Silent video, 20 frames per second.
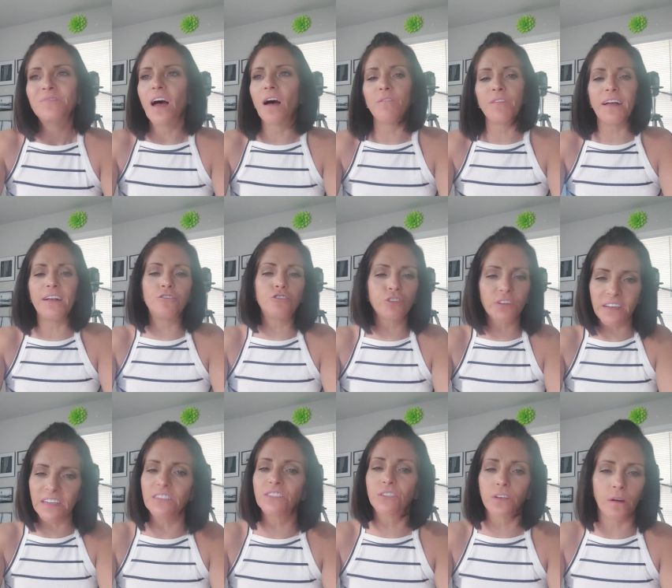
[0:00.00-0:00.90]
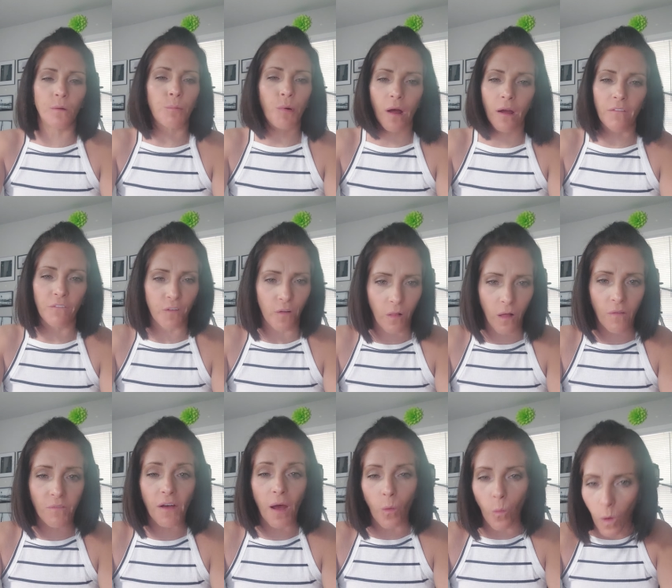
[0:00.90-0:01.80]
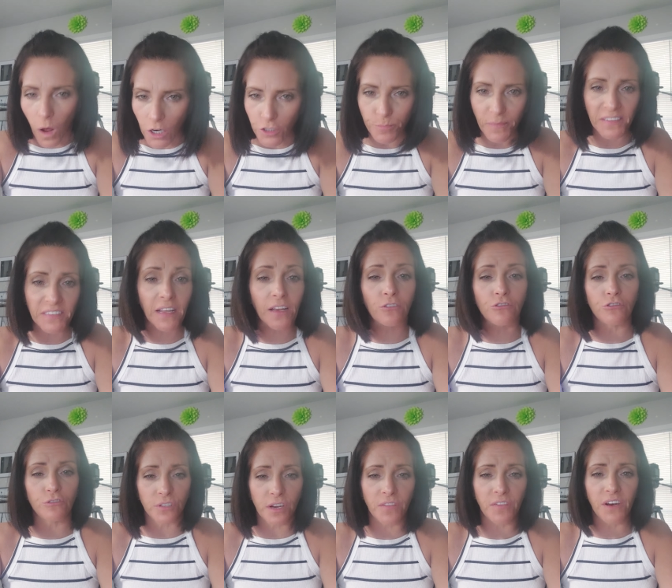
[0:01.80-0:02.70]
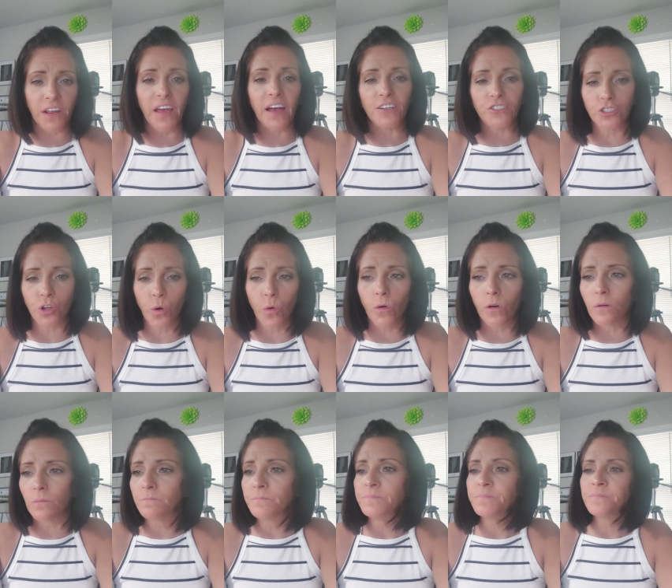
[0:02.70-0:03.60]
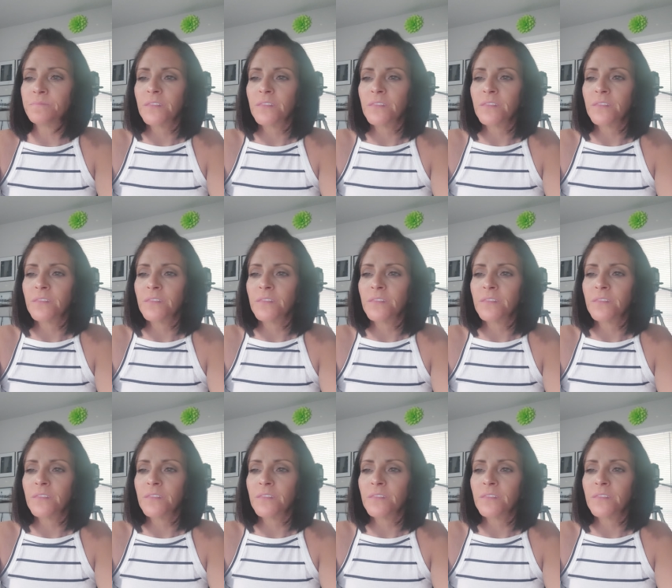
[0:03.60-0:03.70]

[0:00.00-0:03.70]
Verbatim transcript: Eventually, it's going to probably fall off. I wash my dentures every day. I soak them.